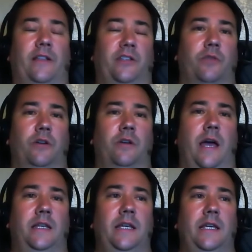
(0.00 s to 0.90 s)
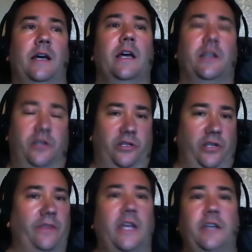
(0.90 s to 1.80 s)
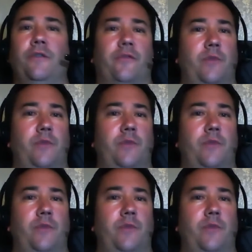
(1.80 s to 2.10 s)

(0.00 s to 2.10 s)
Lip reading: that's a really good idea, just like they do for